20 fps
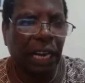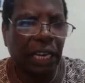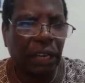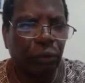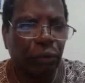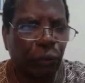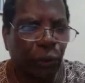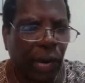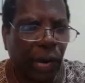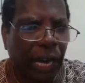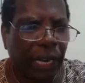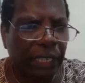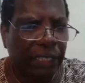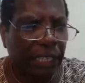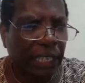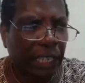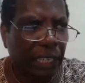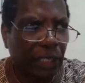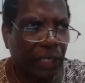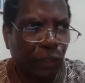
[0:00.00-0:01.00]
If we are
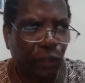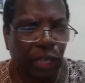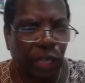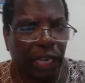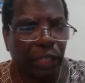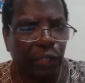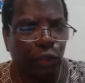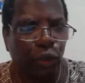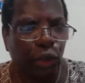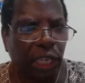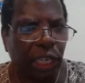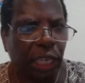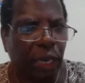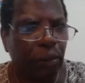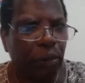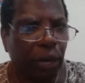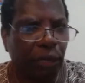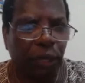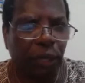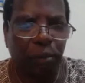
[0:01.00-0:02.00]
here today talking
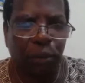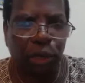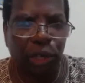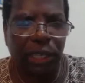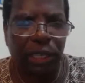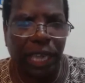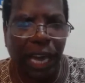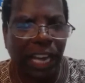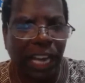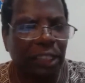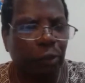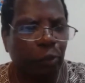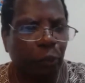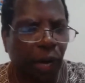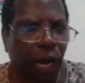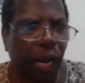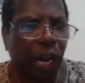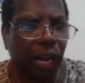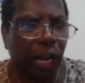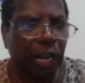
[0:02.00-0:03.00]
about the Murid
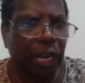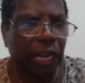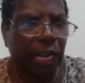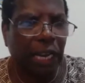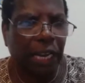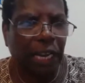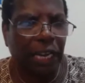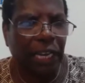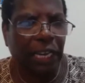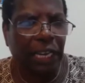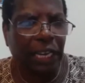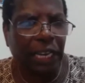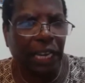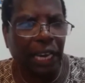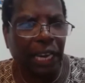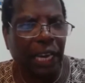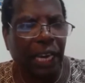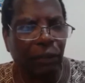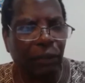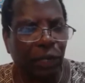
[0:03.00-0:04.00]
diaspora
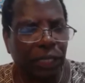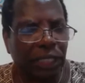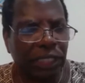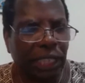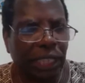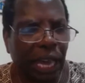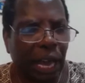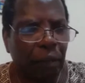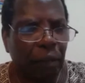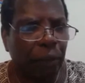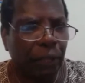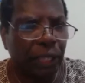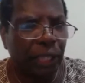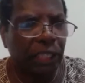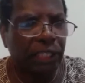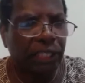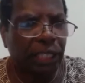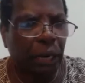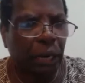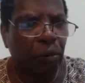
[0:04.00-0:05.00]
and what is
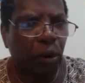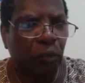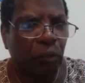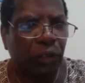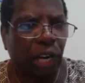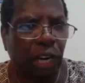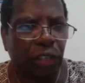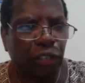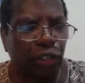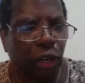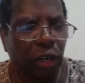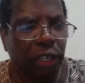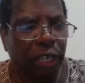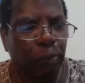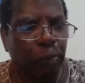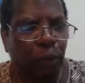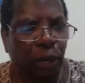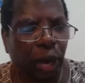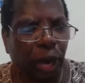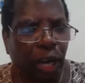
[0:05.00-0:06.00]
happening in terms of cultural
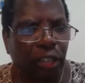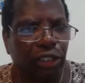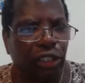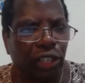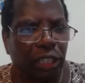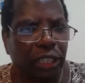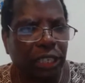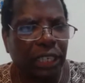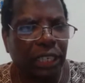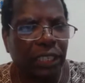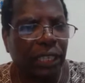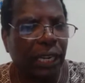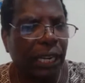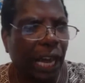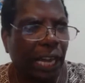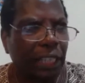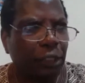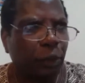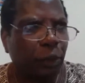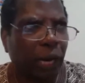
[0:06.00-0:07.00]
reproduction in the
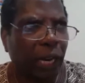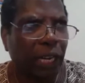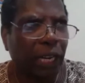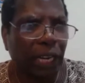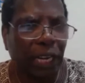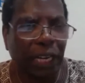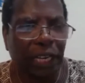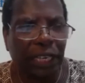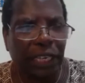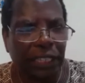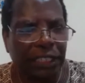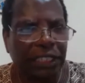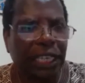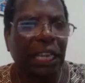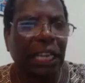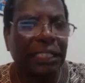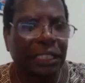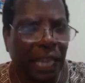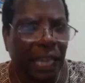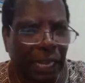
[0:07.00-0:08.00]
diaspora, it's
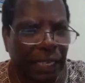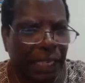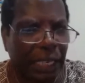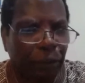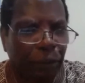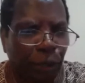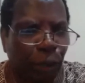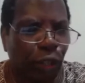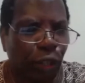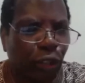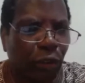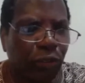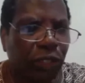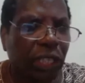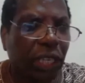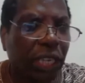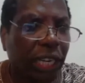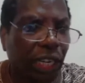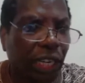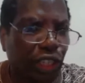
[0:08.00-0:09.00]
exactly because of
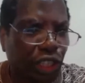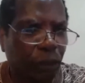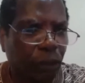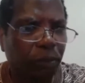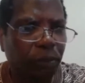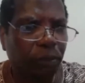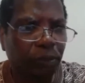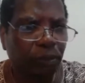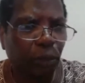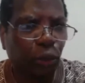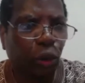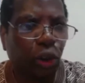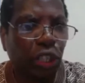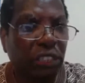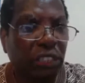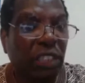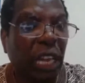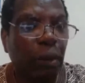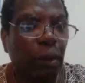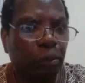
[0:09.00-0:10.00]
his leadership,
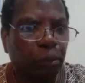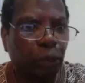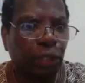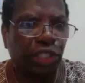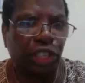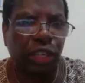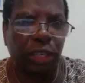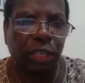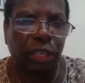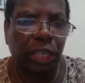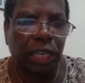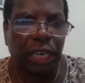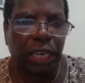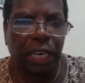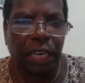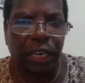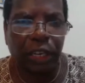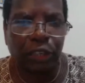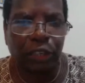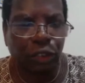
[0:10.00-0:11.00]
because his impulsion,
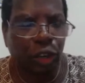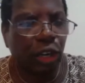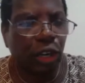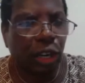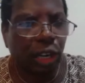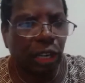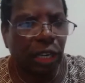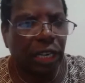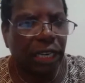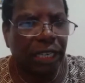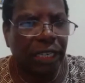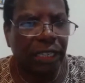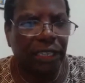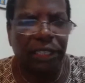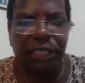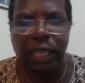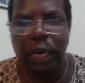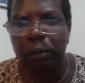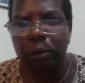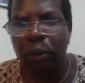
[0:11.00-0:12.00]
not only
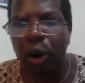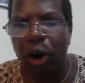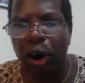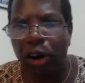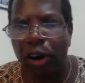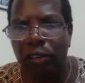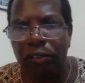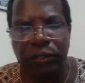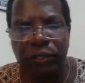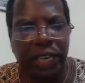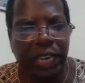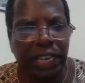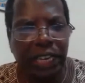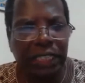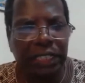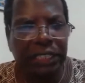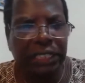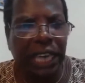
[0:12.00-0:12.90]
in terms of his